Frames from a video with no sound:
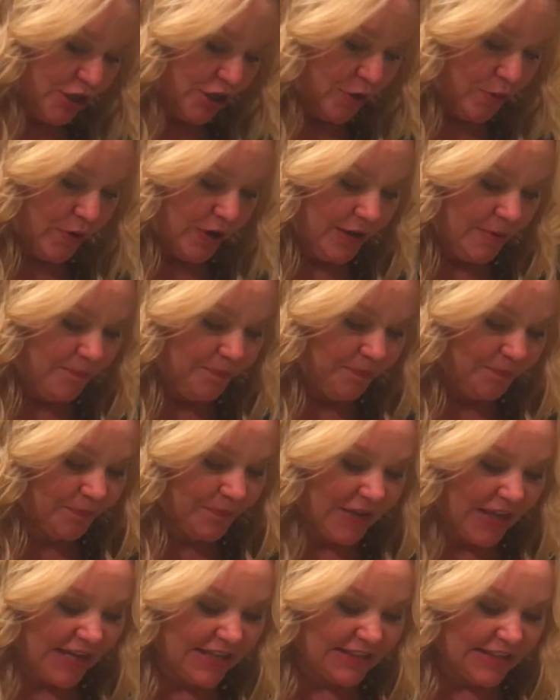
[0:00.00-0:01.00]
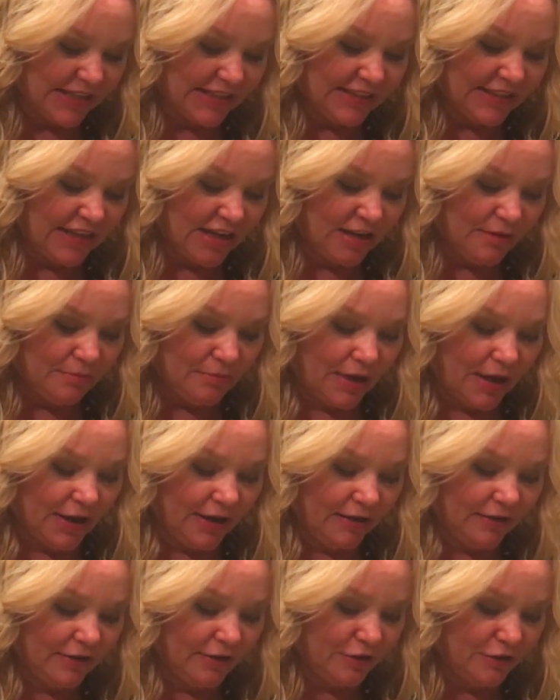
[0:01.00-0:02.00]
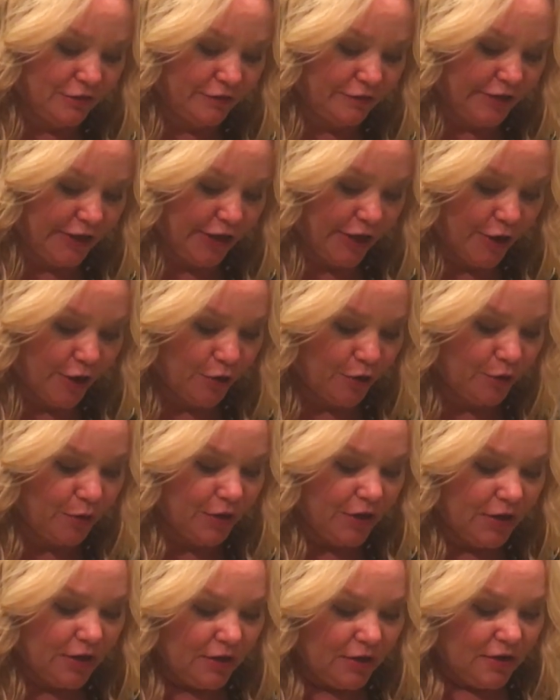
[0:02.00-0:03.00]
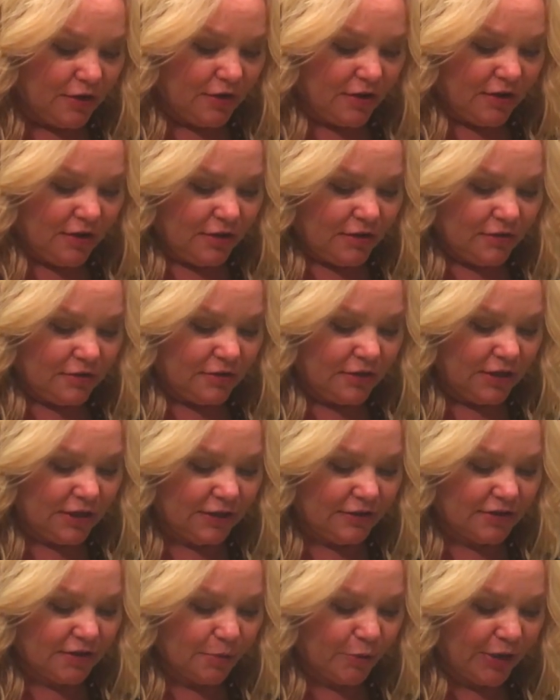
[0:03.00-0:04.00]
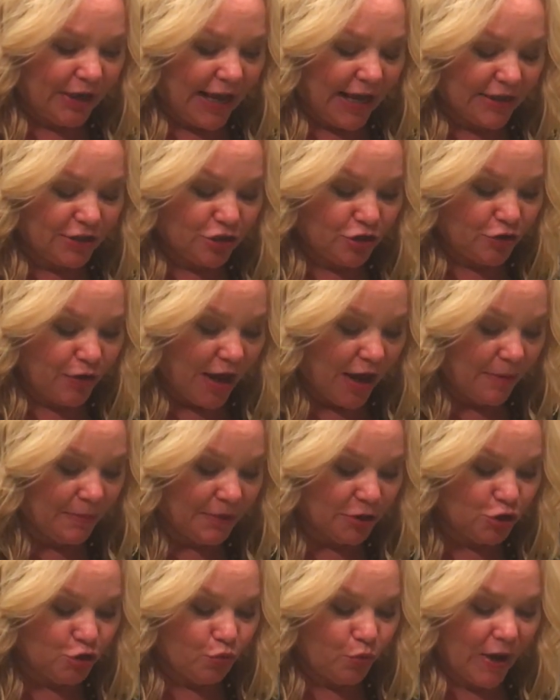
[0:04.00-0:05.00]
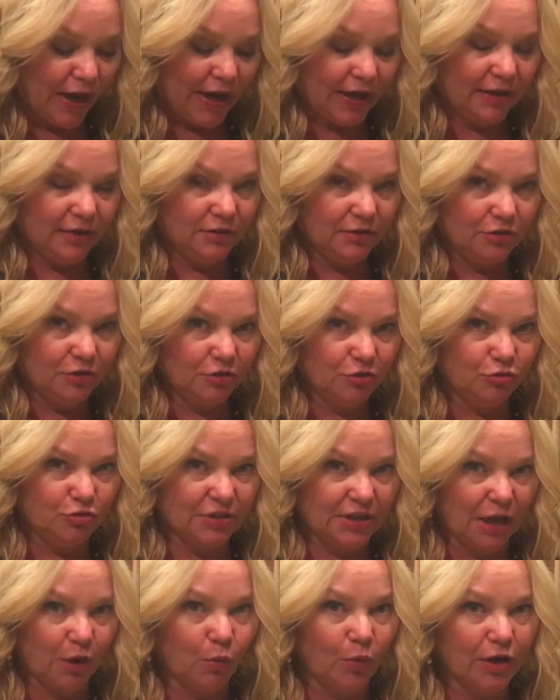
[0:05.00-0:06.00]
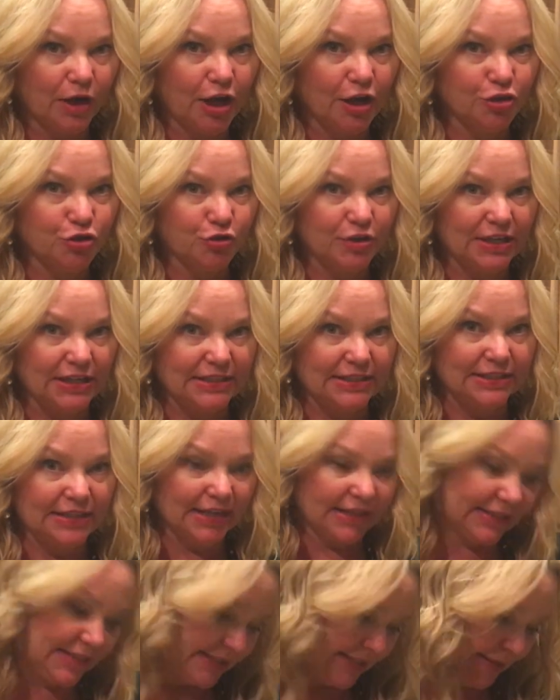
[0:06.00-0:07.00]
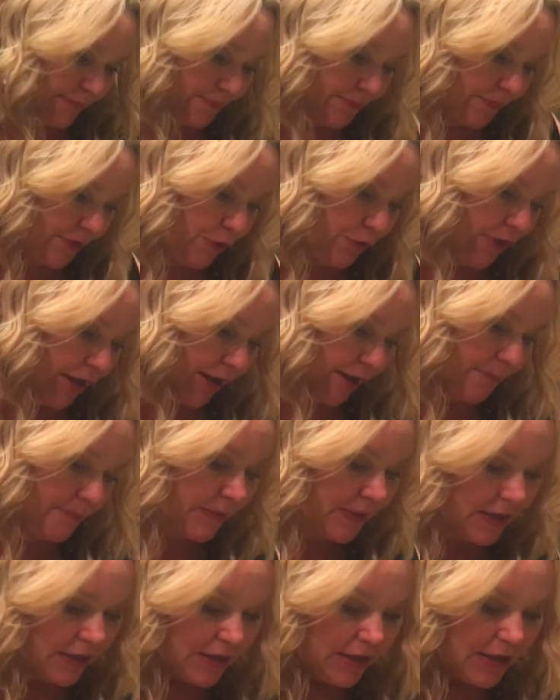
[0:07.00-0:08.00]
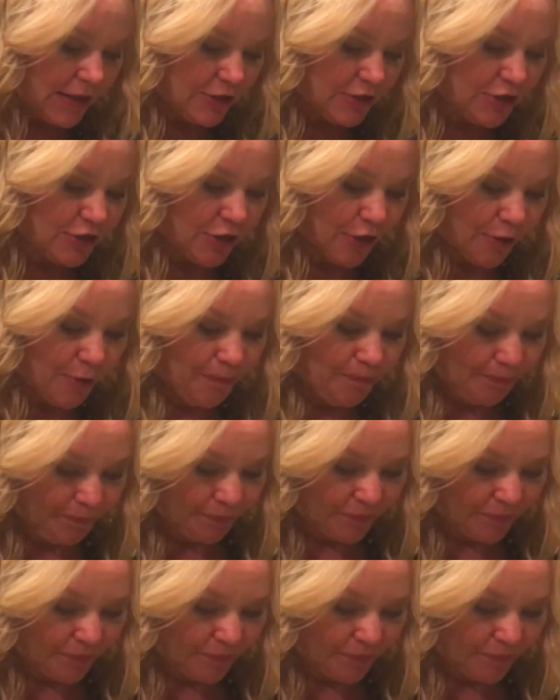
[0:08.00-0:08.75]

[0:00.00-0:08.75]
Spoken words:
you know what? As I said in my other video, if someone asks you how much you weigh, you say 100 and sexy, okay? So